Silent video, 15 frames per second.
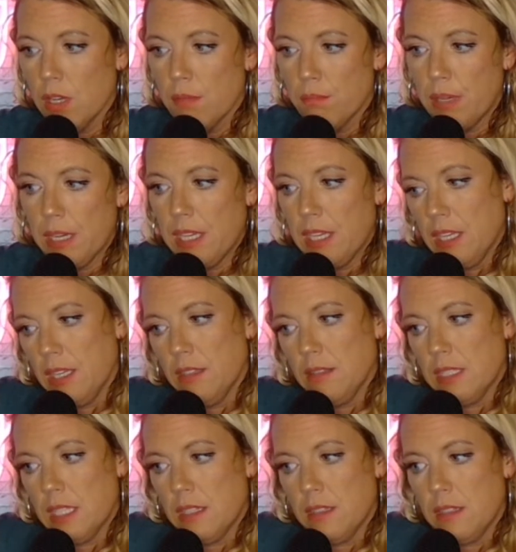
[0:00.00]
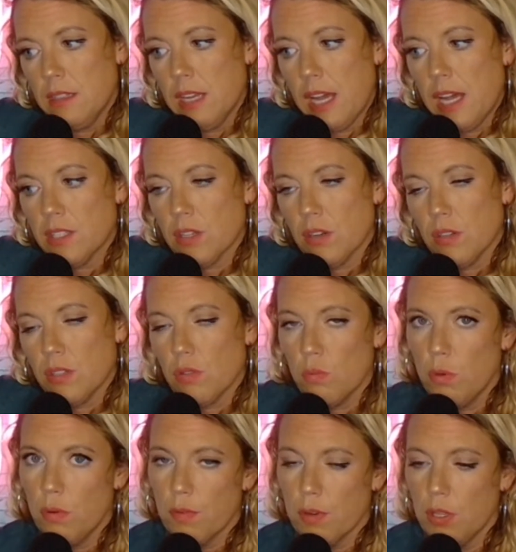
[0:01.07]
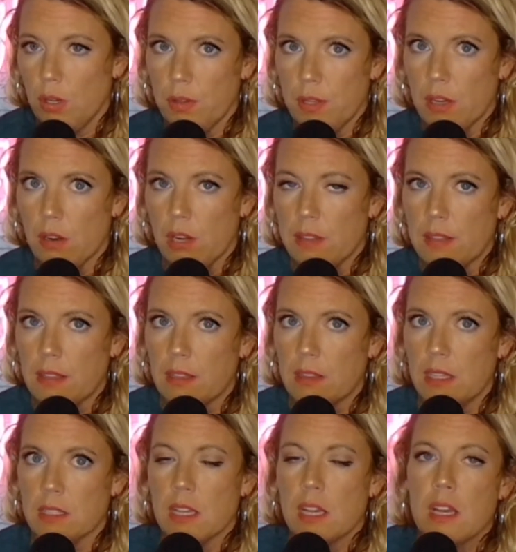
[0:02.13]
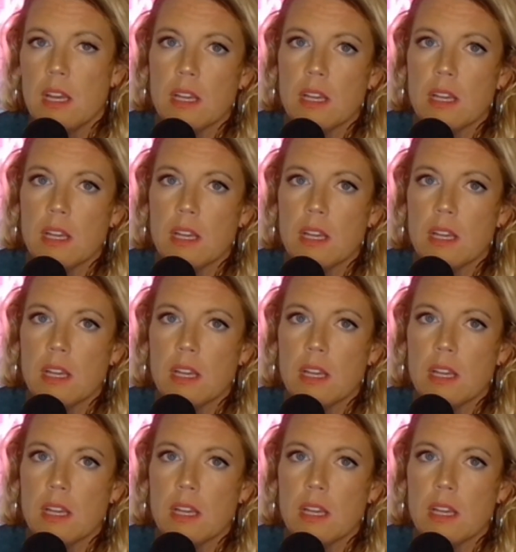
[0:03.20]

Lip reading: But he didn't ask her to remove her clothing or anything like this.